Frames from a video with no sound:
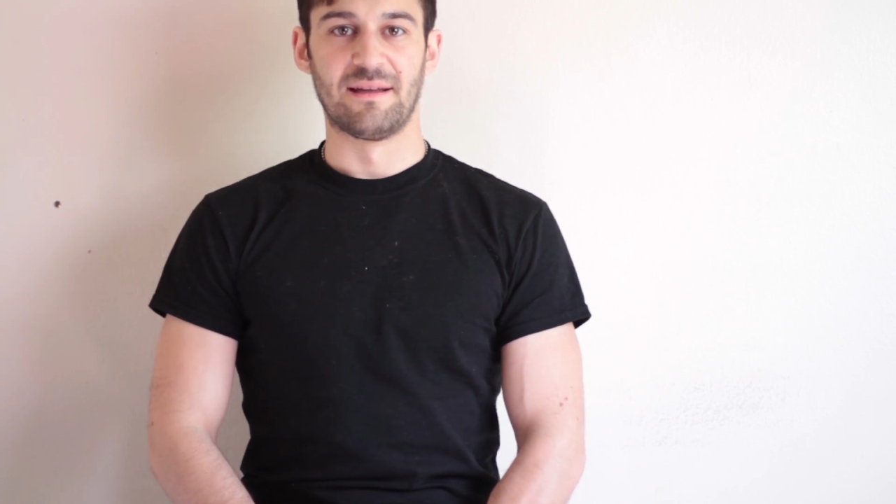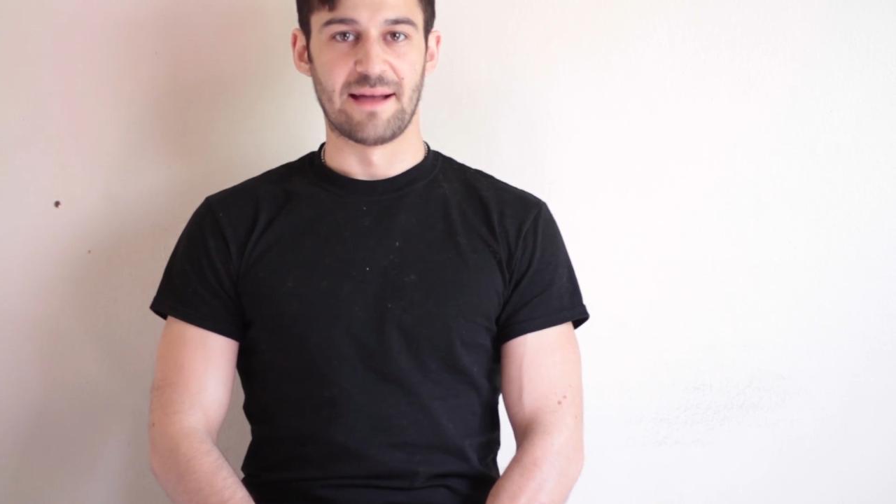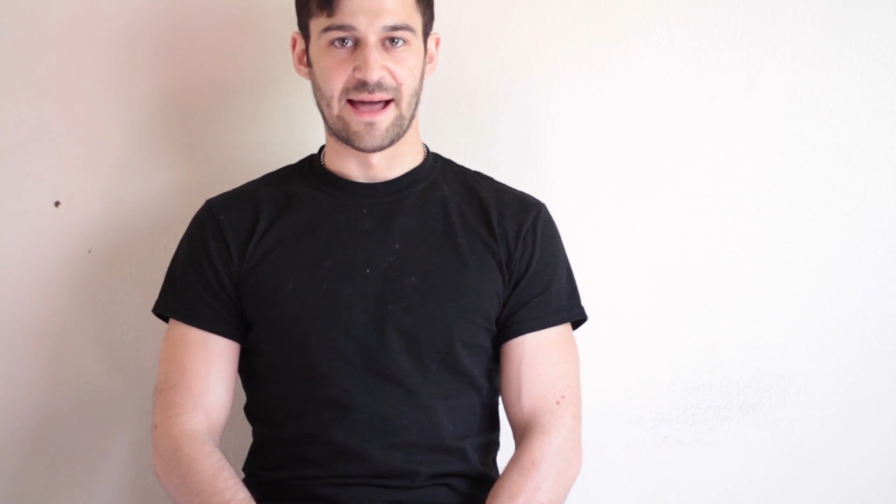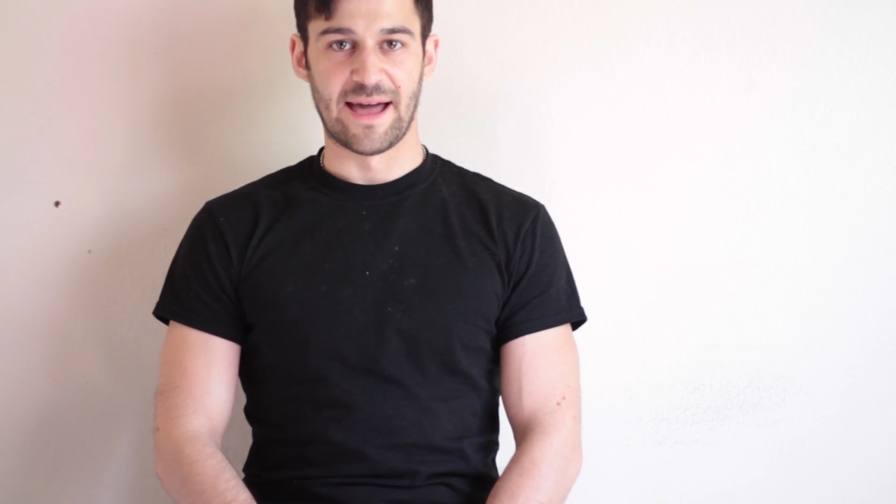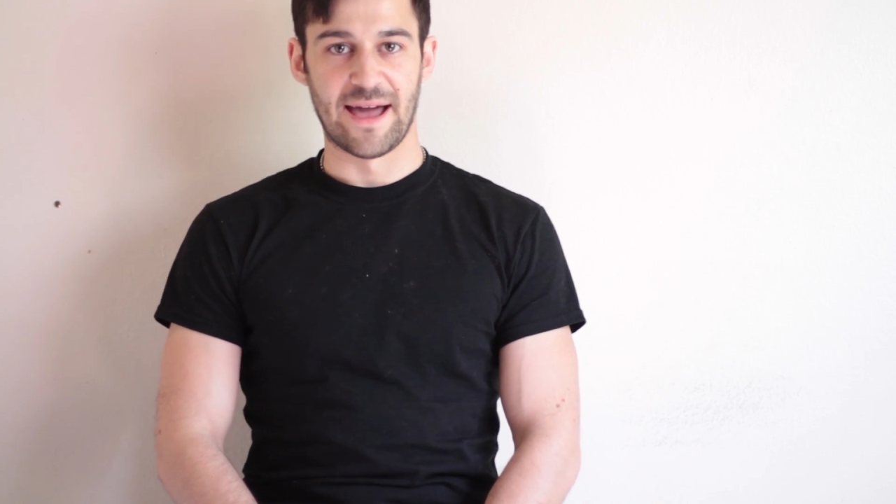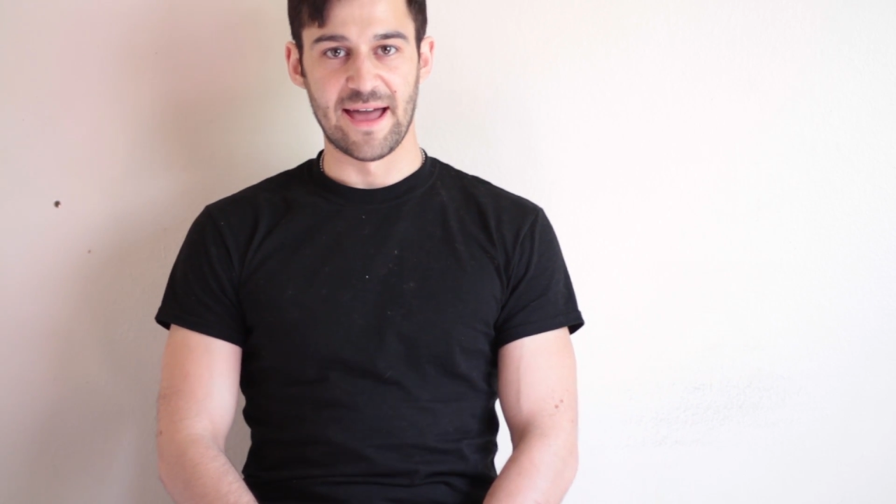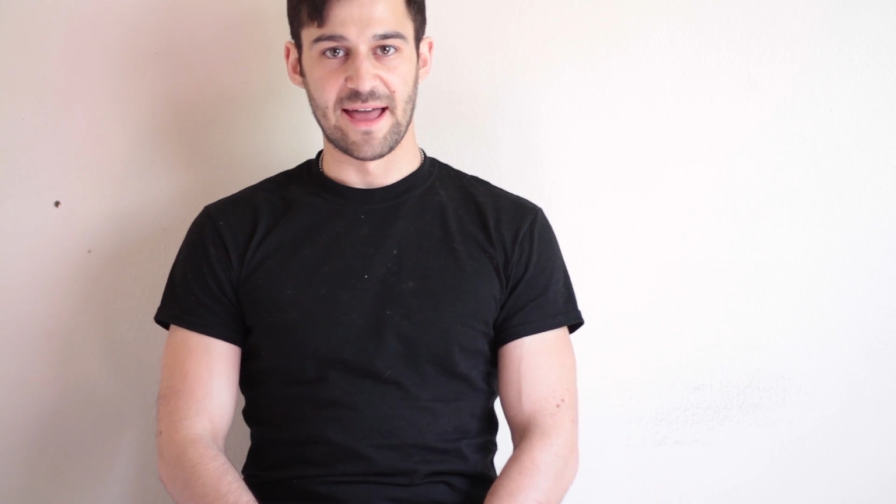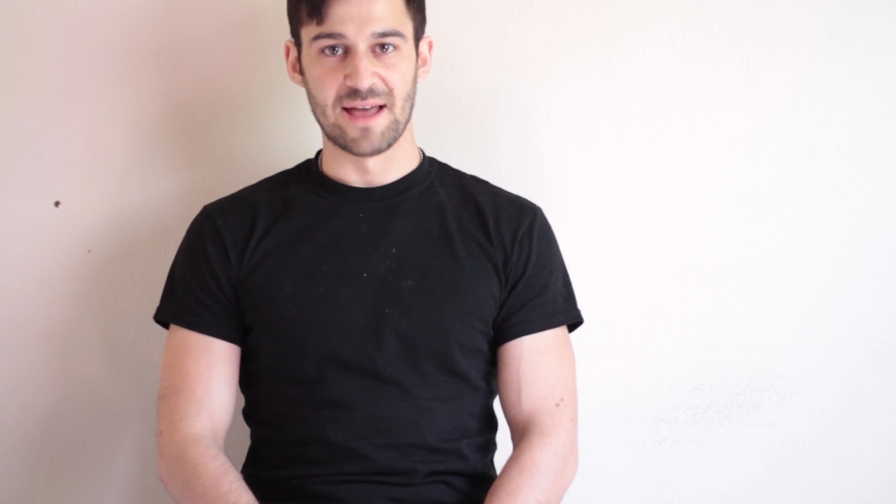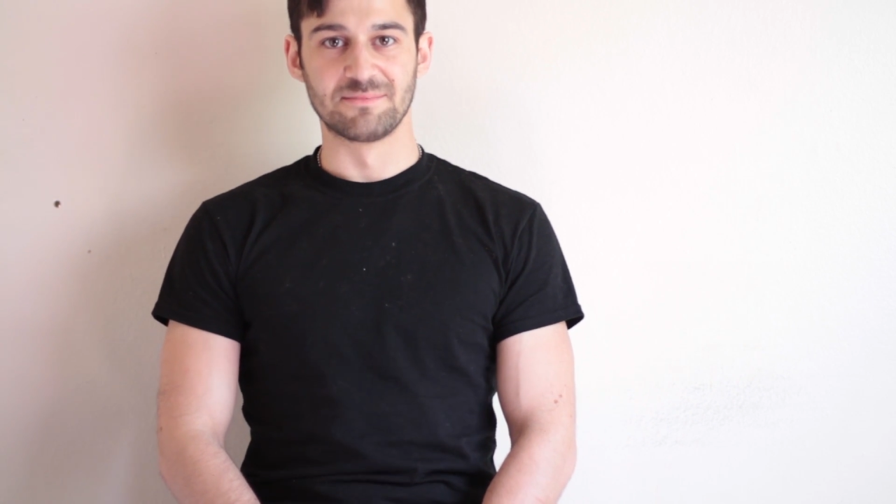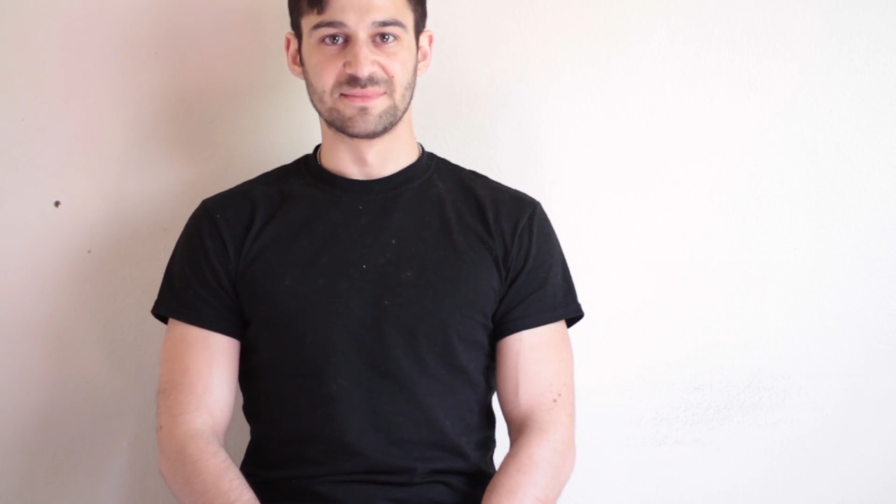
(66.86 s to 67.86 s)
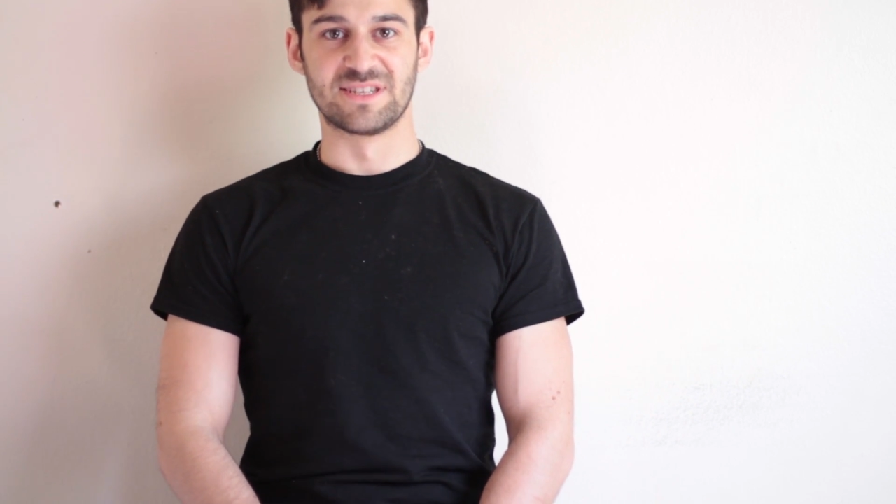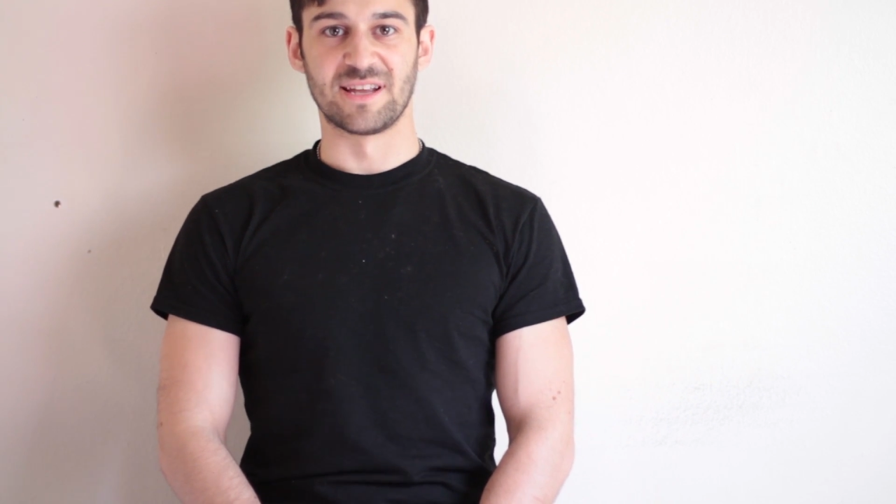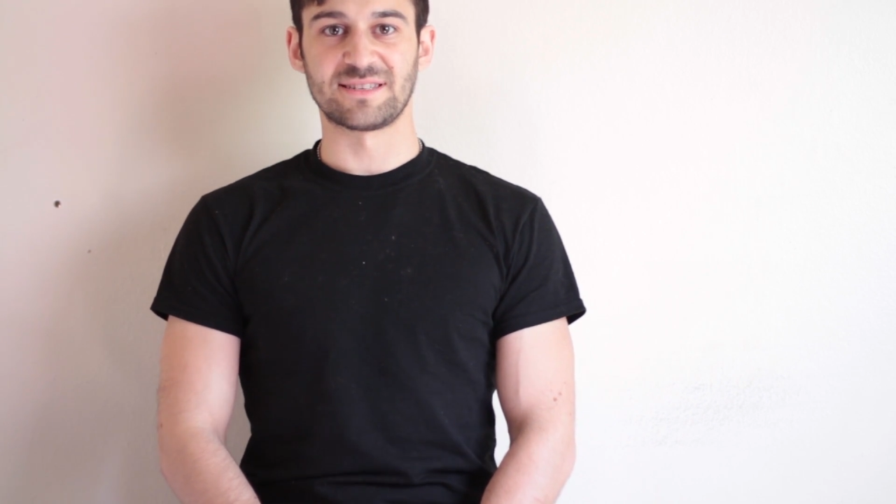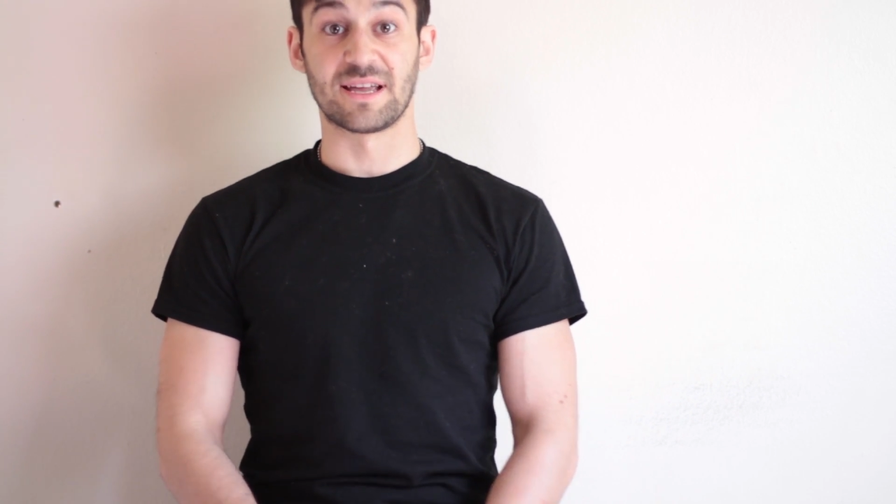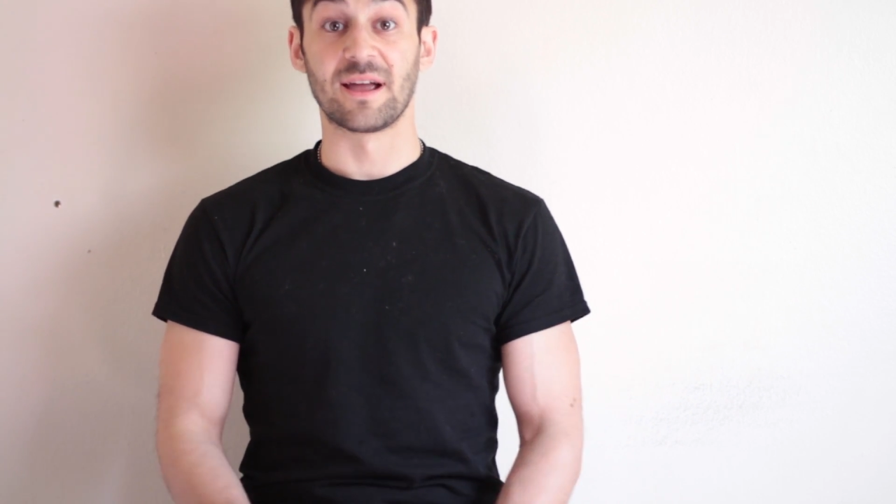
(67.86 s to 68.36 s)
I am
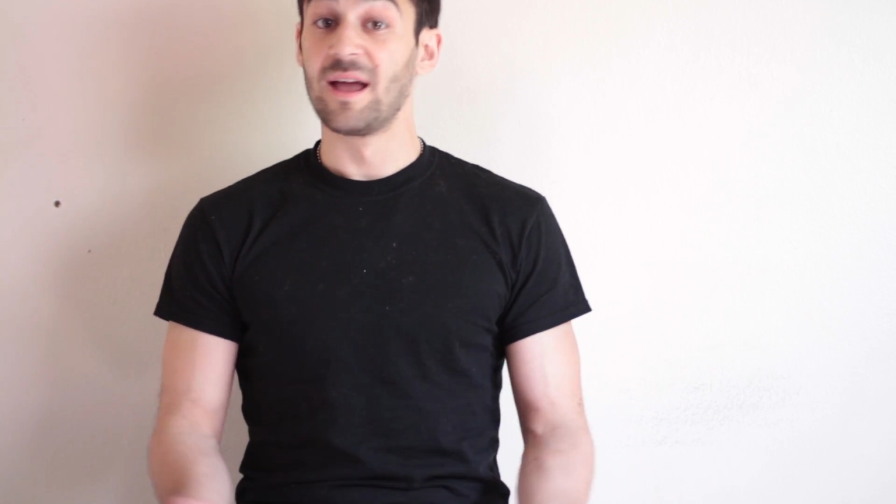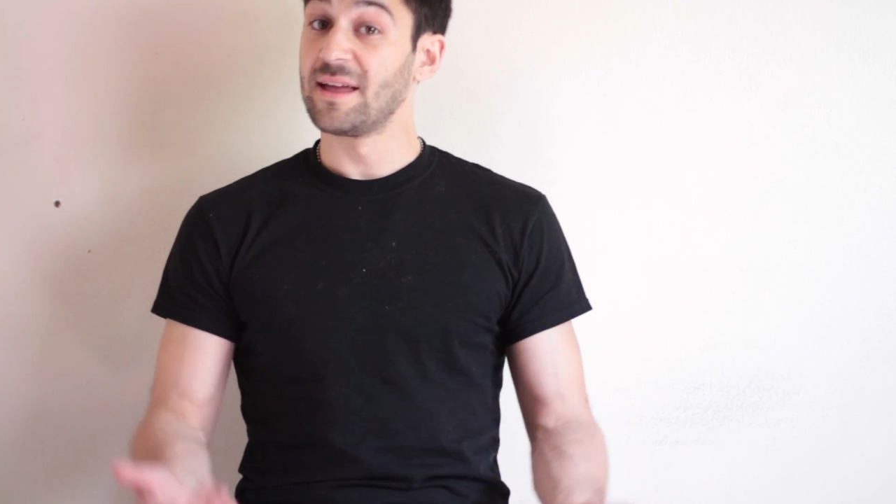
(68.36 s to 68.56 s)
sitting.